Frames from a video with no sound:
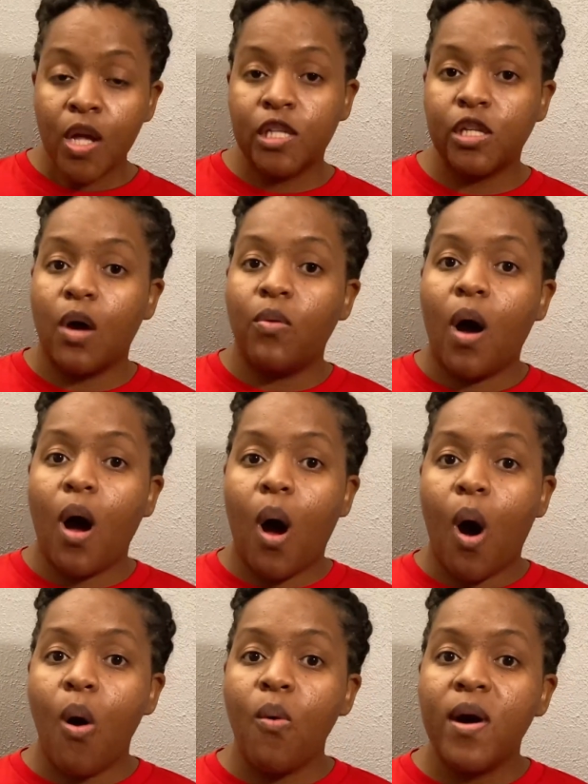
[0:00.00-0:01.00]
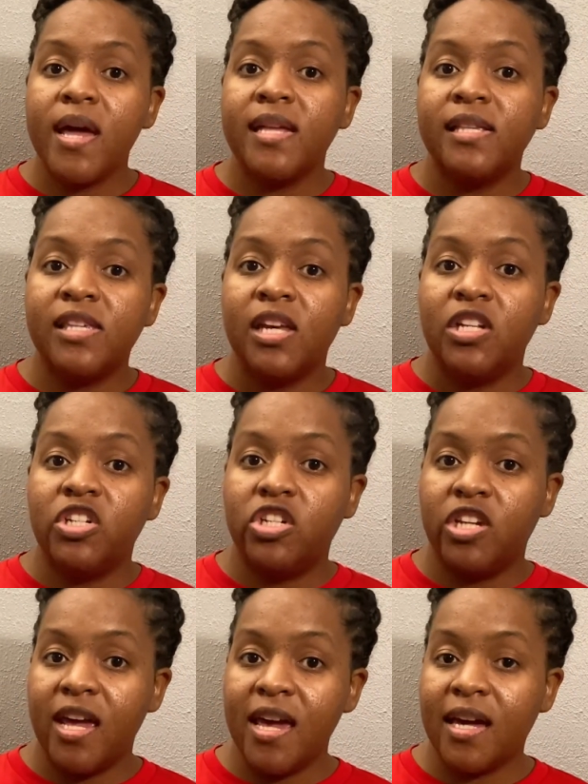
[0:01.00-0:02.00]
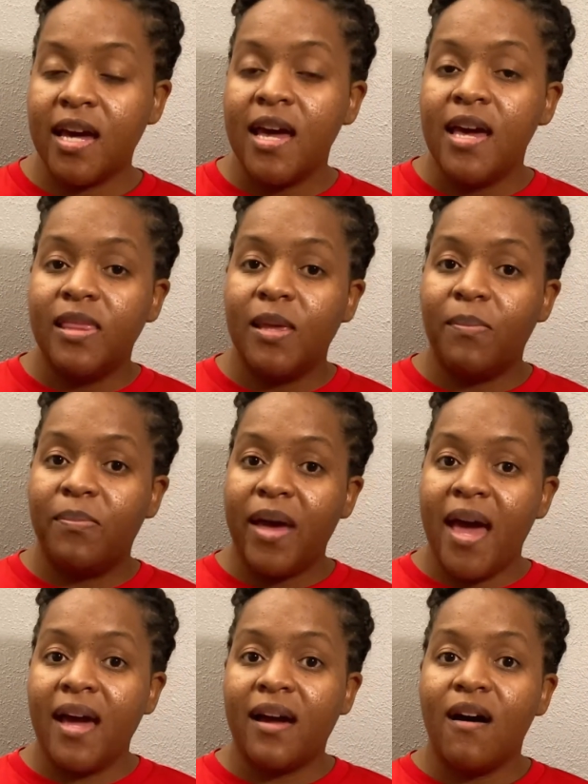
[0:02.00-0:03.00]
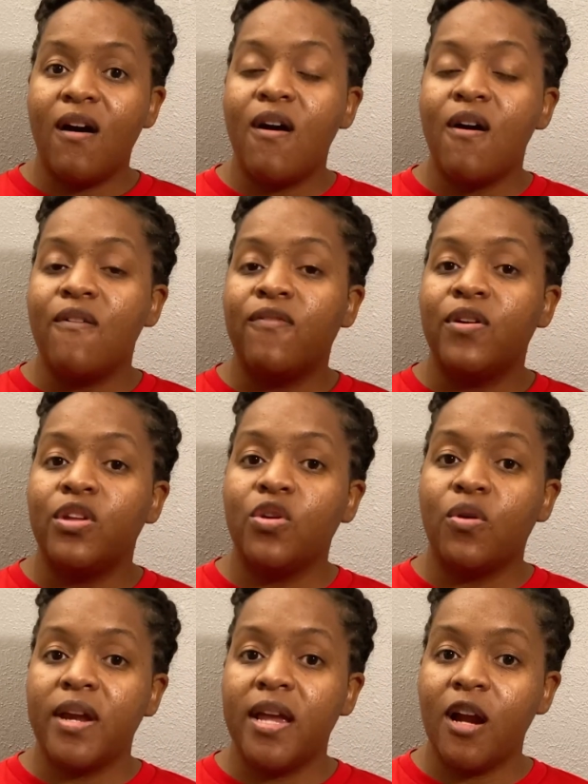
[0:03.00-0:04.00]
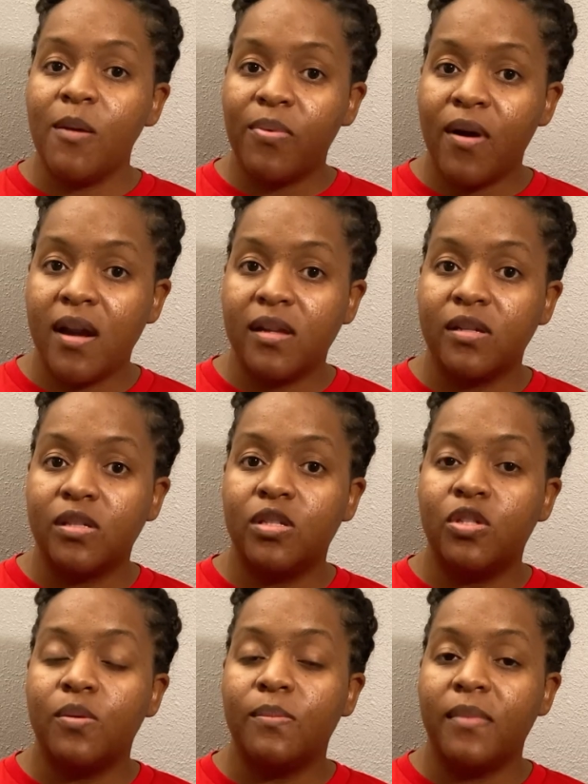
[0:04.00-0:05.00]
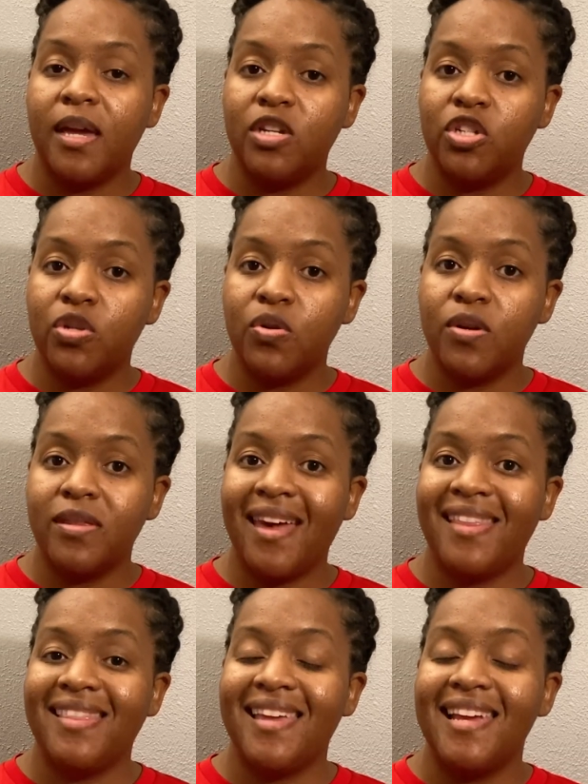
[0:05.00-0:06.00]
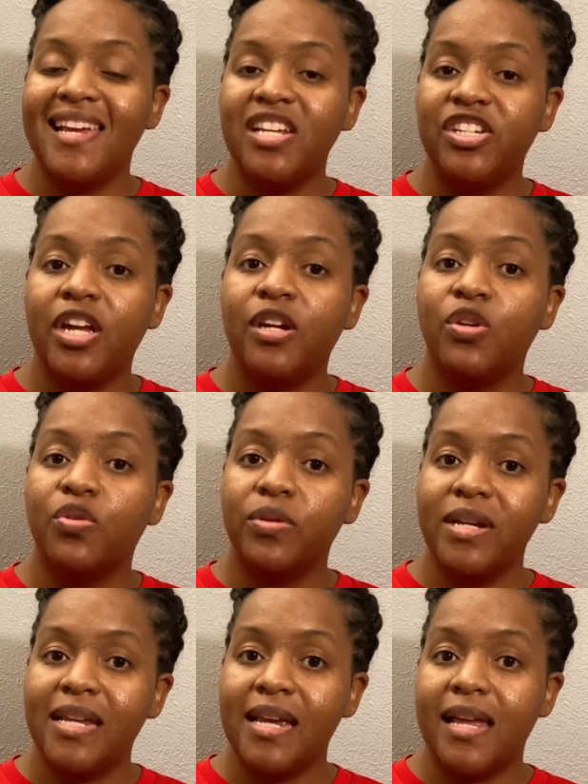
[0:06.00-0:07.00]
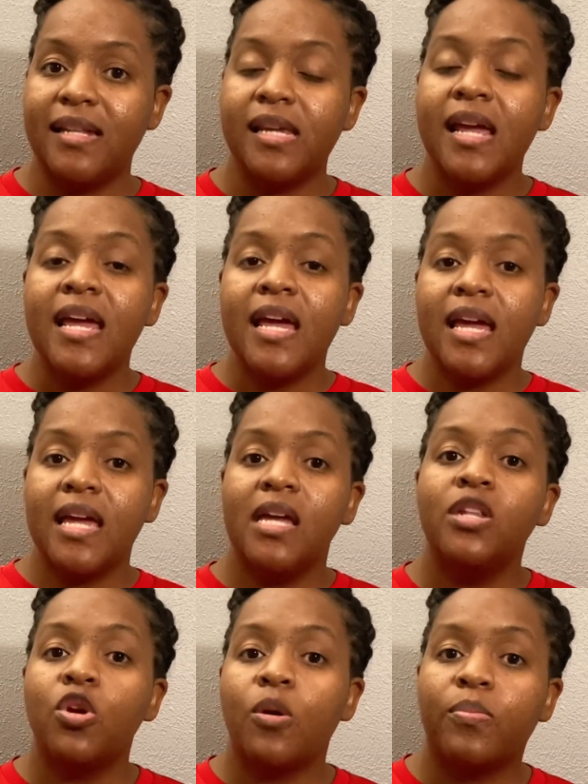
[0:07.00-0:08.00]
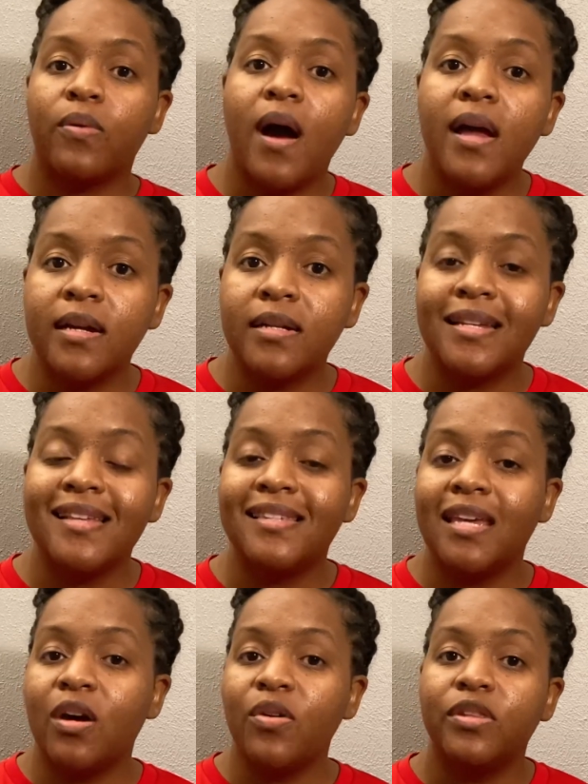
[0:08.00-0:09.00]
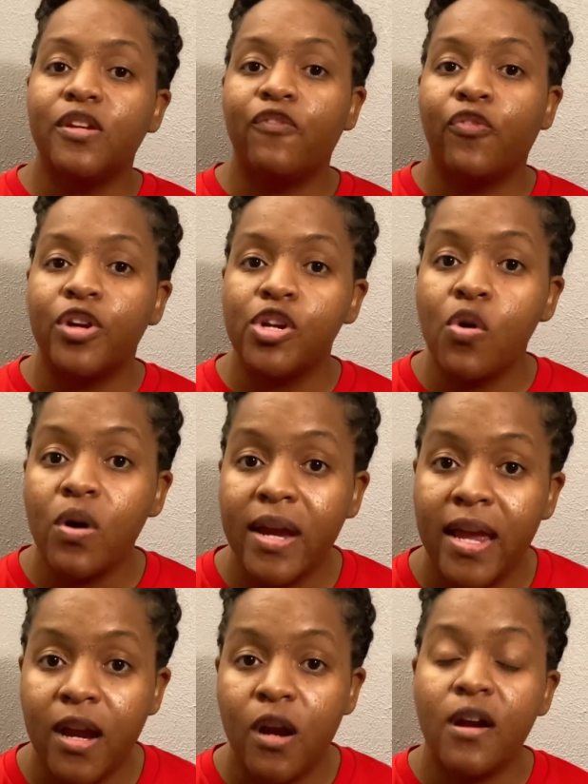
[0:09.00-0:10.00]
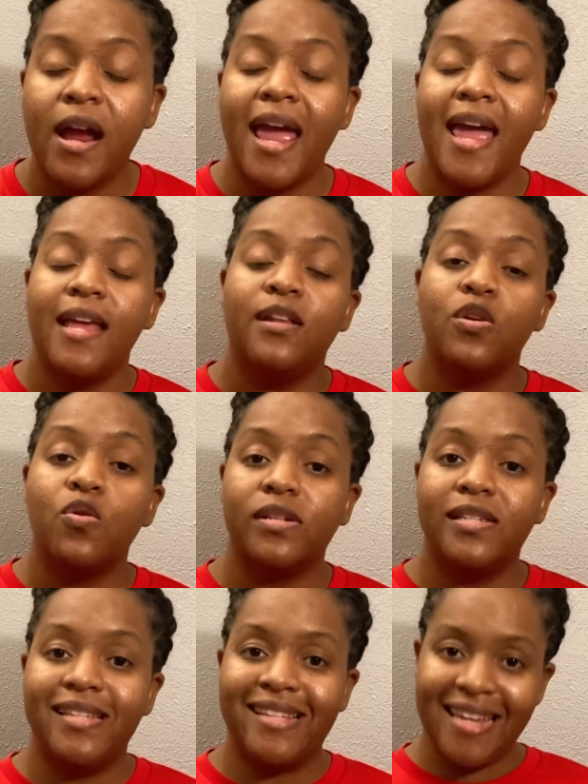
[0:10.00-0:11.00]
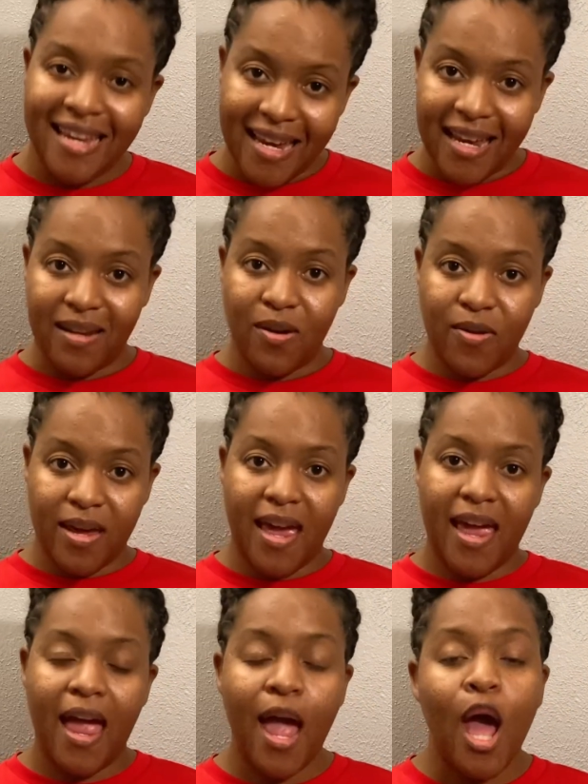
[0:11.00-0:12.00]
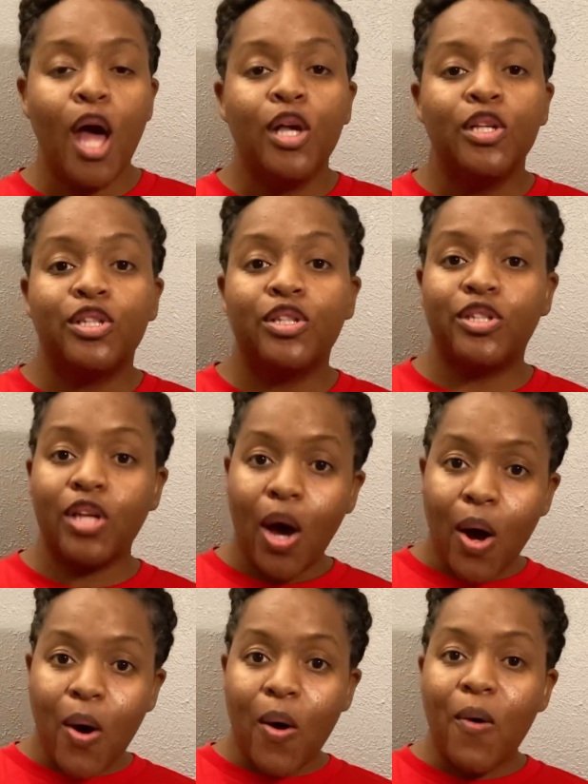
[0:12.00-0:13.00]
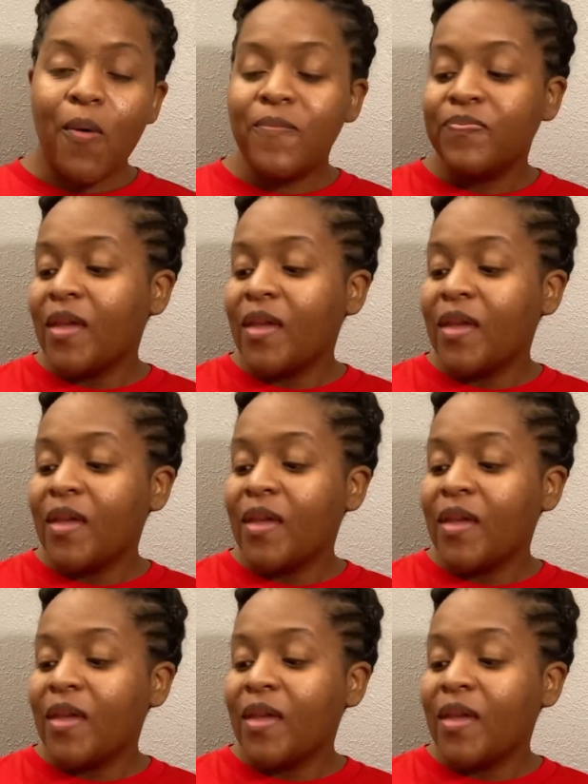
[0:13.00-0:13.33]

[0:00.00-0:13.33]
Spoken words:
So I will always check the back of your hair products to make sure that each ingredient in your product is healthy for your hair and your skin, okay? So